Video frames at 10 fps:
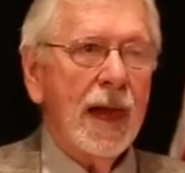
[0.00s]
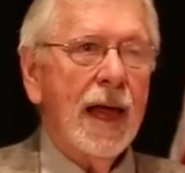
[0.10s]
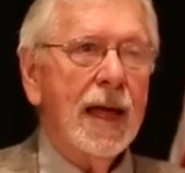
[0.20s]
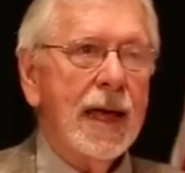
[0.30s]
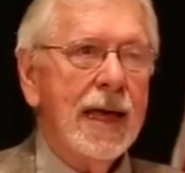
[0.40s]

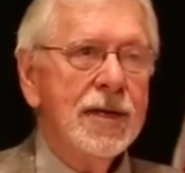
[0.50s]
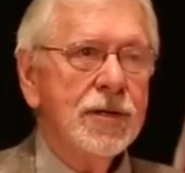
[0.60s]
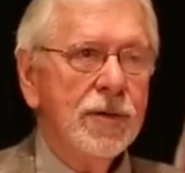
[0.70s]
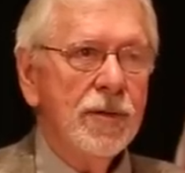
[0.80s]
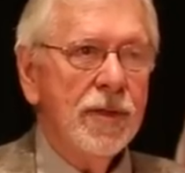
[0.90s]
uh,
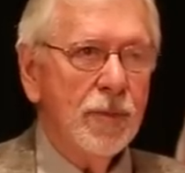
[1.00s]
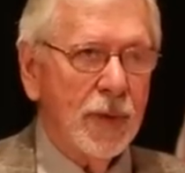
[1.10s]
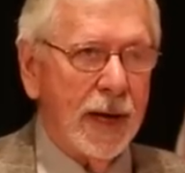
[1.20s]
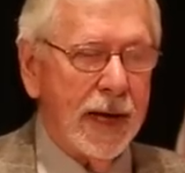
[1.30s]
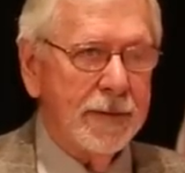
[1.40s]
into the
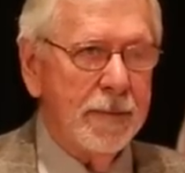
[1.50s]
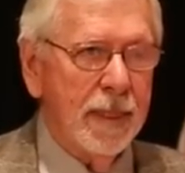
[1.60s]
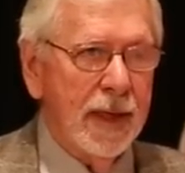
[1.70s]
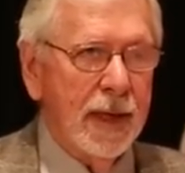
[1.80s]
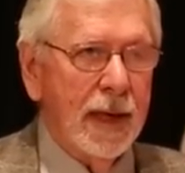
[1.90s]
brain
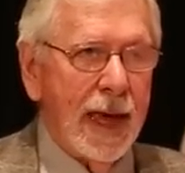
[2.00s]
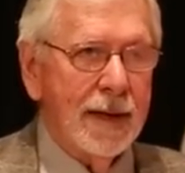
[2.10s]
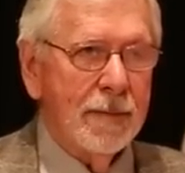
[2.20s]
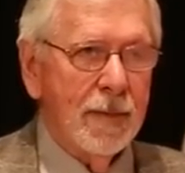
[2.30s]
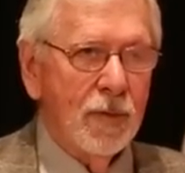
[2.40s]

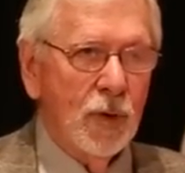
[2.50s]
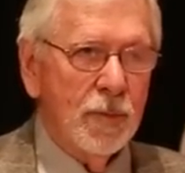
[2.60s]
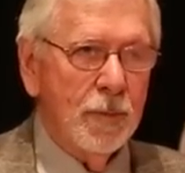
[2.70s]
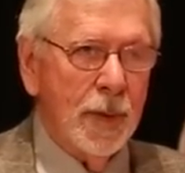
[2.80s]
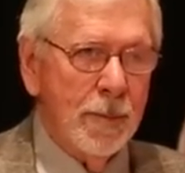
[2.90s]
and
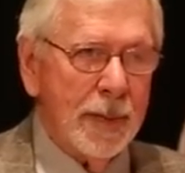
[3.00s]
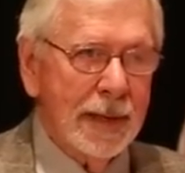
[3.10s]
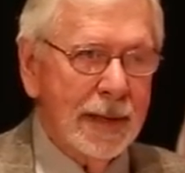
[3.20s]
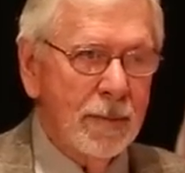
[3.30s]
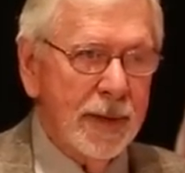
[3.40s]
would pump a
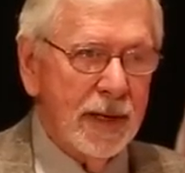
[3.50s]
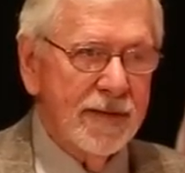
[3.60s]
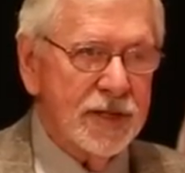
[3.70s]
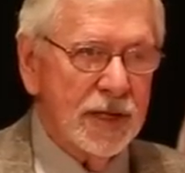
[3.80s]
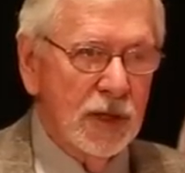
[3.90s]
little bit of
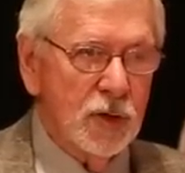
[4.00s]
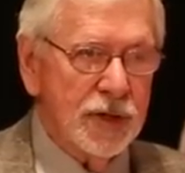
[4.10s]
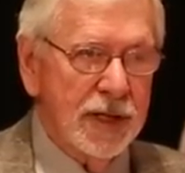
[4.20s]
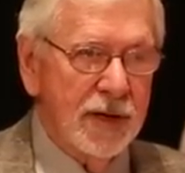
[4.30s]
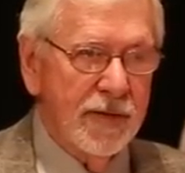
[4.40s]
the
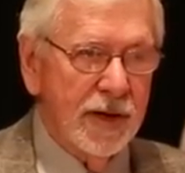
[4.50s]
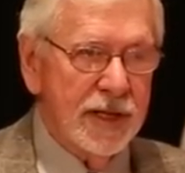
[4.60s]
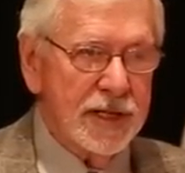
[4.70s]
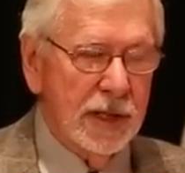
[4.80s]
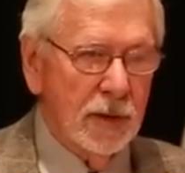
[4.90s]
solution in
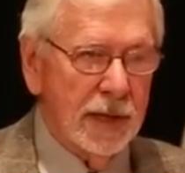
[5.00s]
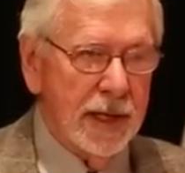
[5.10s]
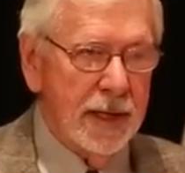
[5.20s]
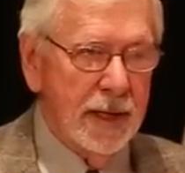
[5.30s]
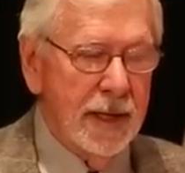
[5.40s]
very
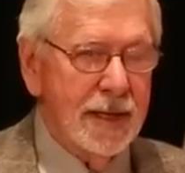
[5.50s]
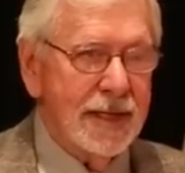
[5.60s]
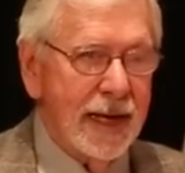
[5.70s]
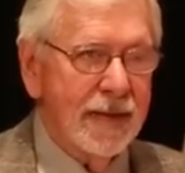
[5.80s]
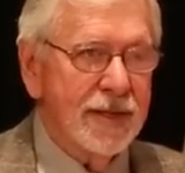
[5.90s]
slowly
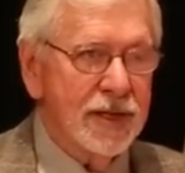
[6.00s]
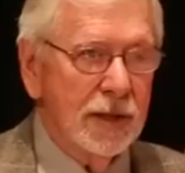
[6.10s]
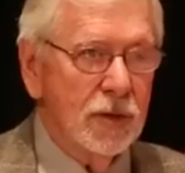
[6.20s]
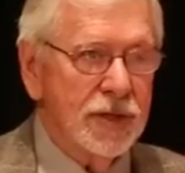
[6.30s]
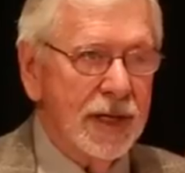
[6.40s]
take the
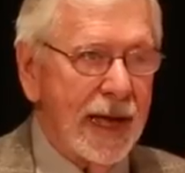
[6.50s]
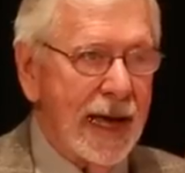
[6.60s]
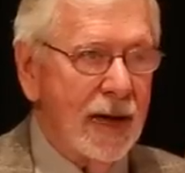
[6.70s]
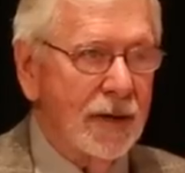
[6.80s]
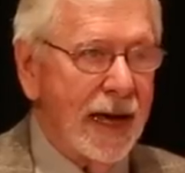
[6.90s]
solution
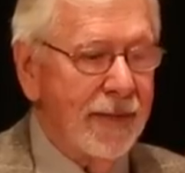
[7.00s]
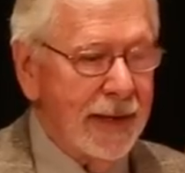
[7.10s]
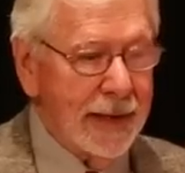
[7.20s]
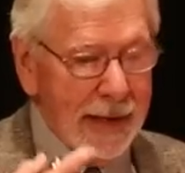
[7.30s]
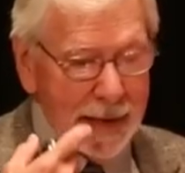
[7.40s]
out, and
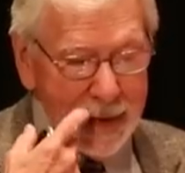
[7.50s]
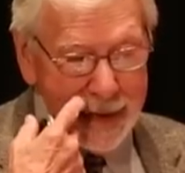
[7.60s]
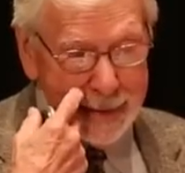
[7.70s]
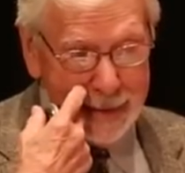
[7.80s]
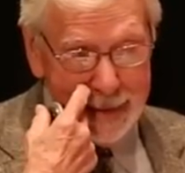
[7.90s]
then
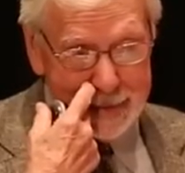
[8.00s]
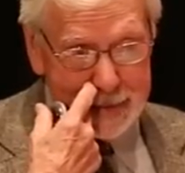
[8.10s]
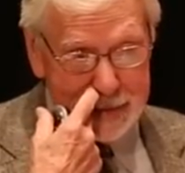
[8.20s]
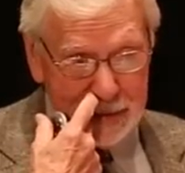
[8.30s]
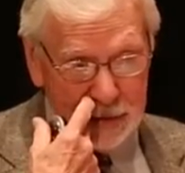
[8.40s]
analyze
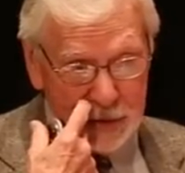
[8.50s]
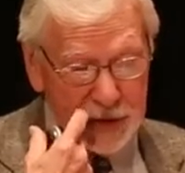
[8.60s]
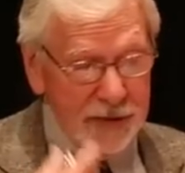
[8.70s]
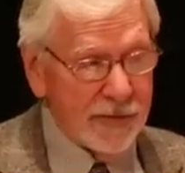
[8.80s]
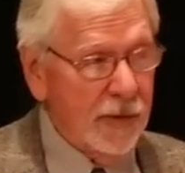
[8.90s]
the
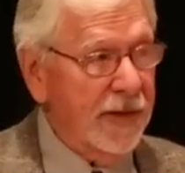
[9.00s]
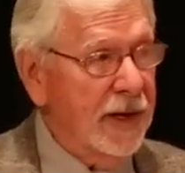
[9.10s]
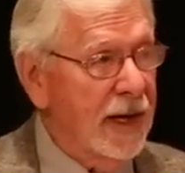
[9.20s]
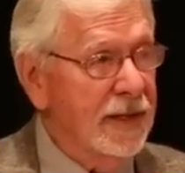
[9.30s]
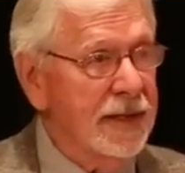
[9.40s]
solution for the
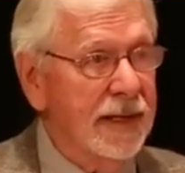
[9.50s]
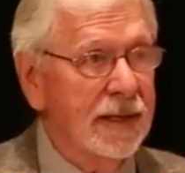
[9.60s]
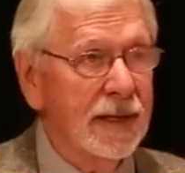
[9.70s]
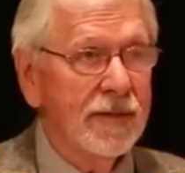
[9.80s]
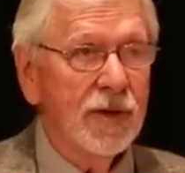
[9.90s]

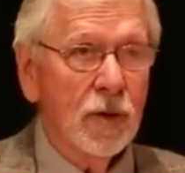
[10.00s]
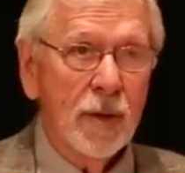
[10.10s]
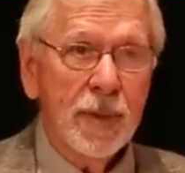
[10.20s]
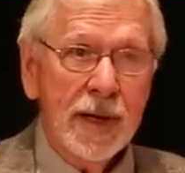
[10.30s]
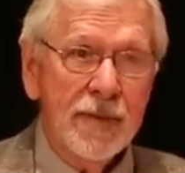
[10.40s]
content of
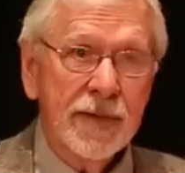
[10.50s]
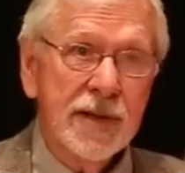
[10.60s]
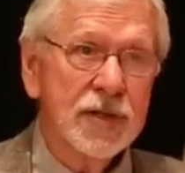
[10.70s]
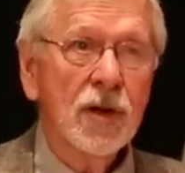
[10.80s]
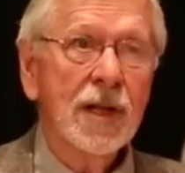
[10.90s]

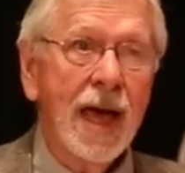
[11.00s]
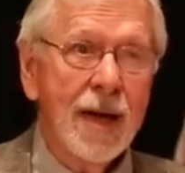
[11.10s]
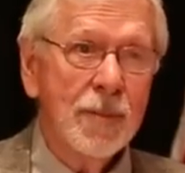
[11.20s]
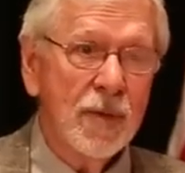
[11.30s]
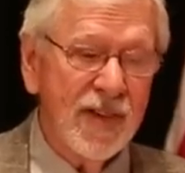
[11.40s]
norepinephrine. It's called
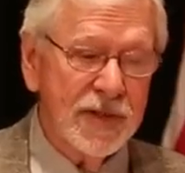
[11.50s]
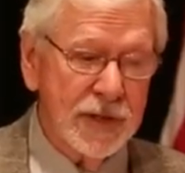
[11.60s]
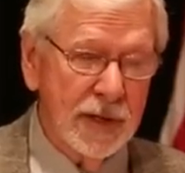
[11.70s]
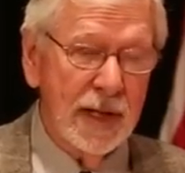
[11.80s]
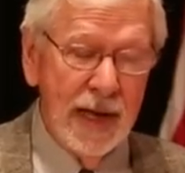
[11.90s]
high
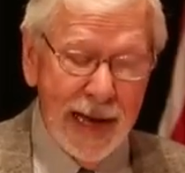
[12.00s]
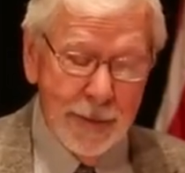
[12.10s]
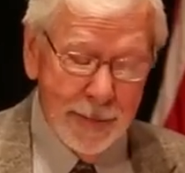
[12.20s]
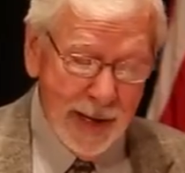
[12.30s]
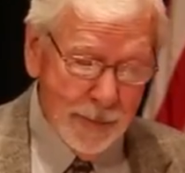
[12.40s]
pressure,
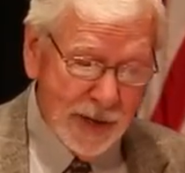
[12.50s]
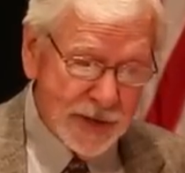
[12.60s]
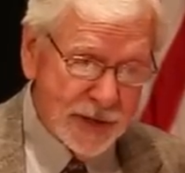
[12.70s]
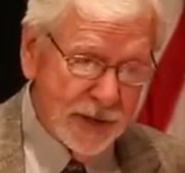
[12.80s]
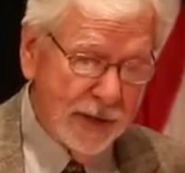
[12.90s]
high, high
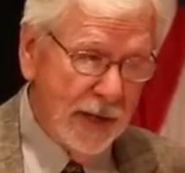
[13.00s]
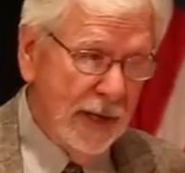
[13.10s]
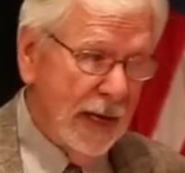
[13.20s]
pressure